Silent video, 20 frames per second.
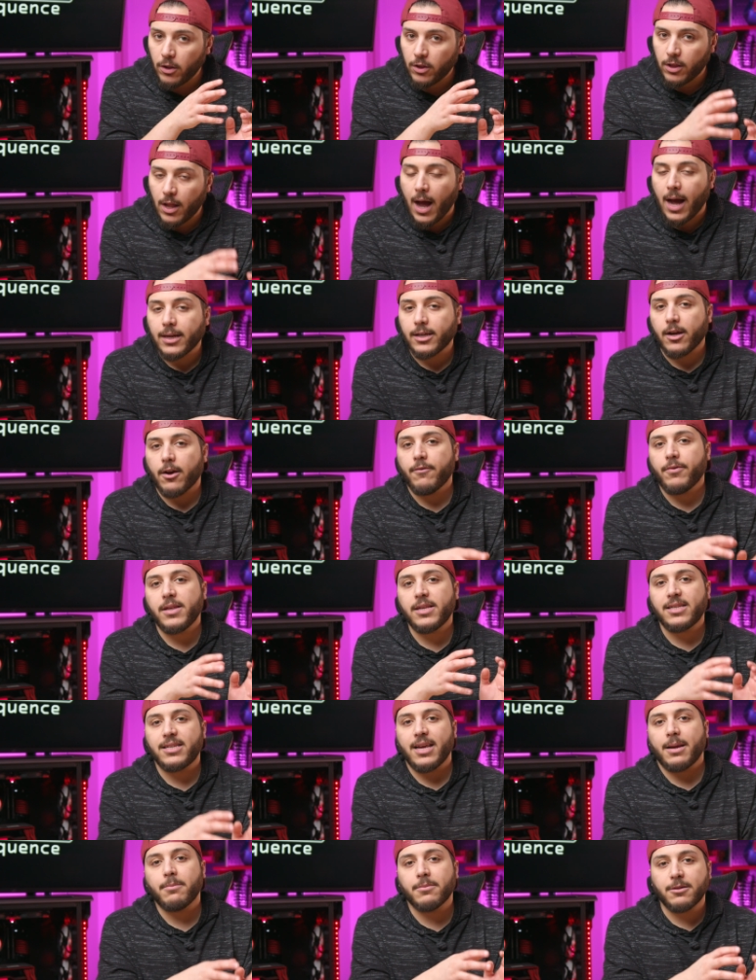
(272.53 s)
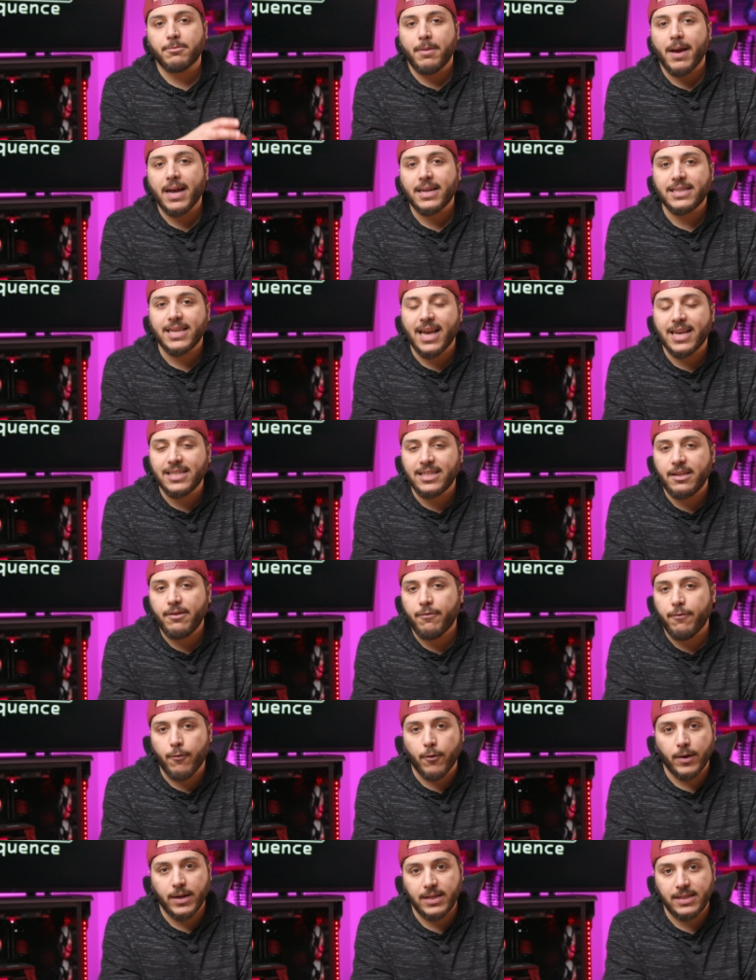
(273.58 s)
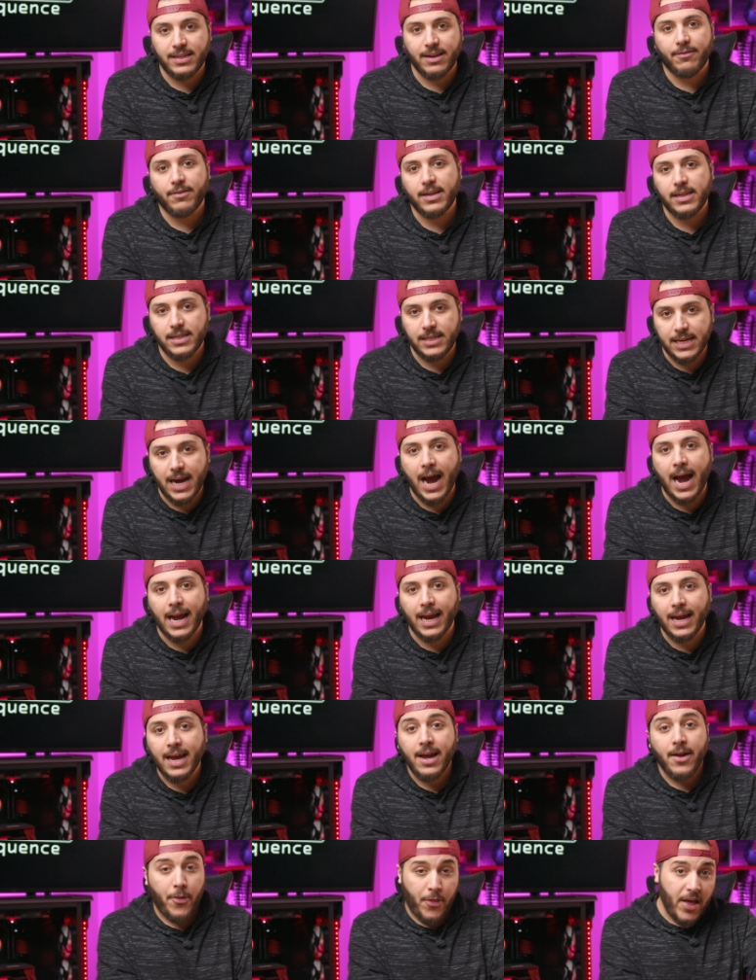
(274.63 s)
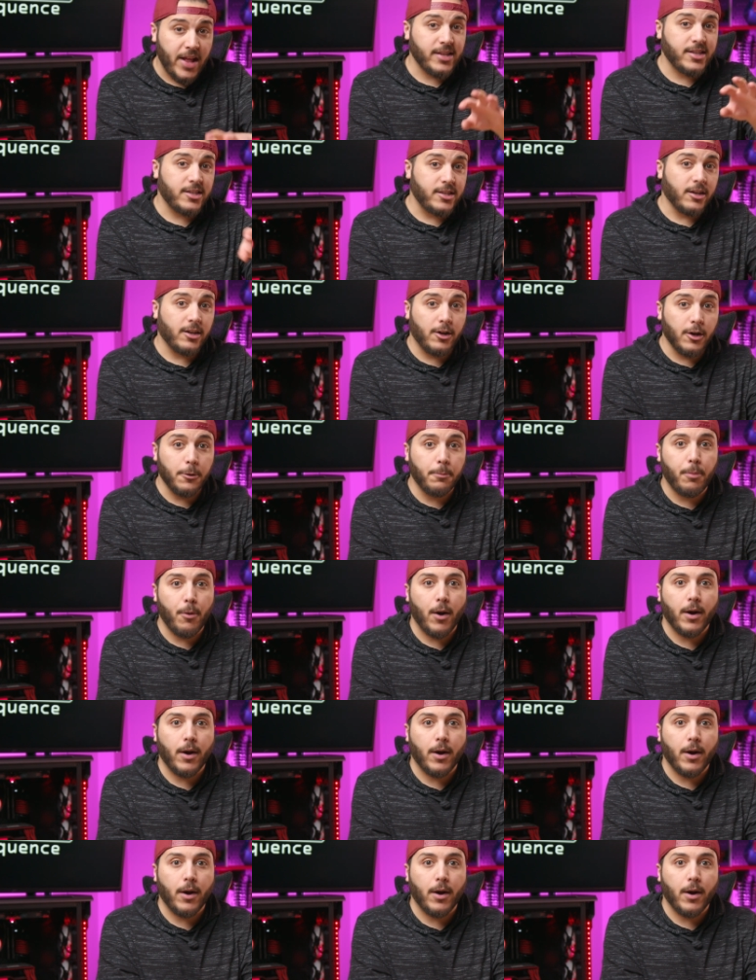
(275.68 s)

a lot of the same specs as the 4070 Ti. That's the good